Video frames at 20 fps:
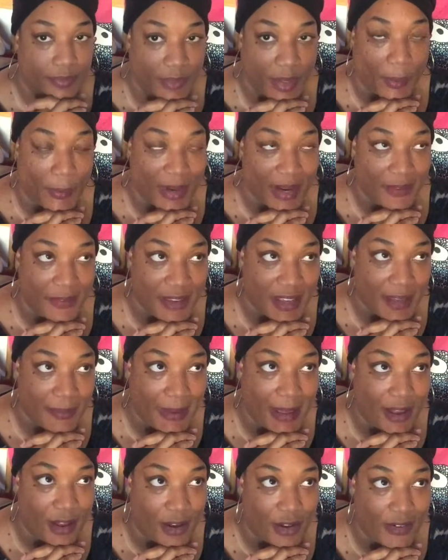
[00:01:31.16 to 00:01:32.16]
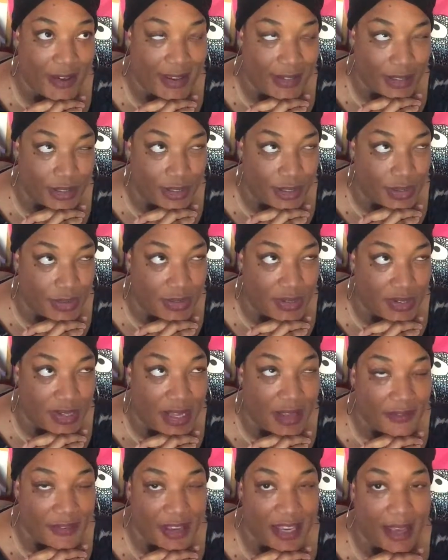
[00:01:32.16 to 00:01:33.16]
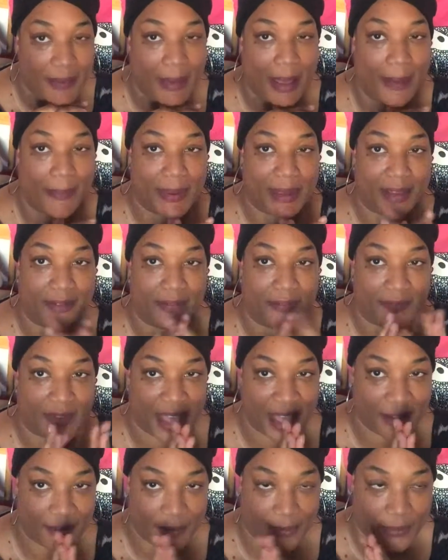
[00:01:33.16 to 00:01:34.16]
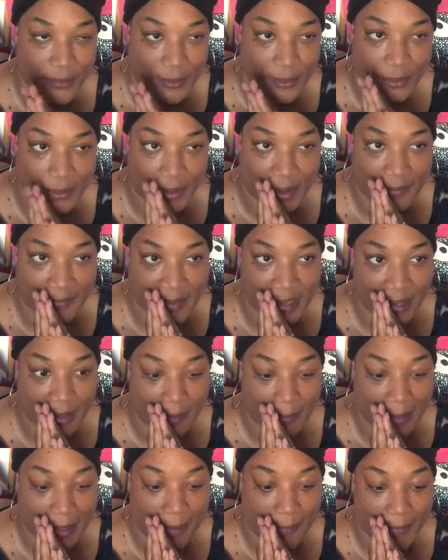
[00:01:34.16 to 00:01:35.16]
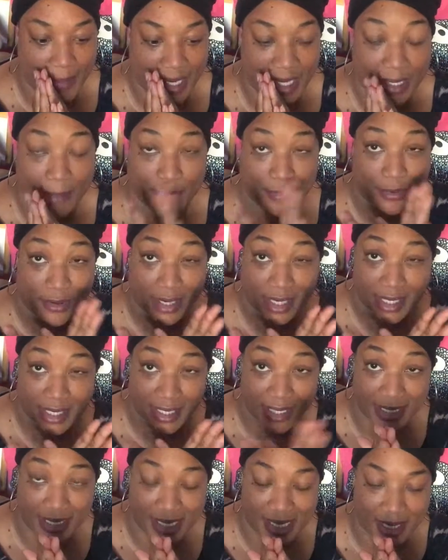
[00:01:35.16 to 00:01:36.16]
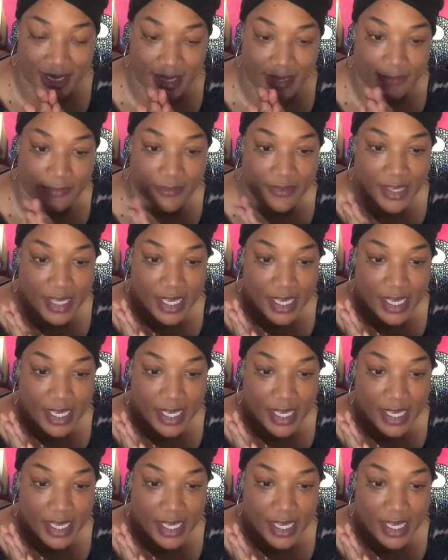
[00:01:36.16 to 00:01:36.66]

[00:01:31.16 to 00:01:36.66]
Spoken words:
When I think about gratitude, I think about being thankful, I think about being appreciative,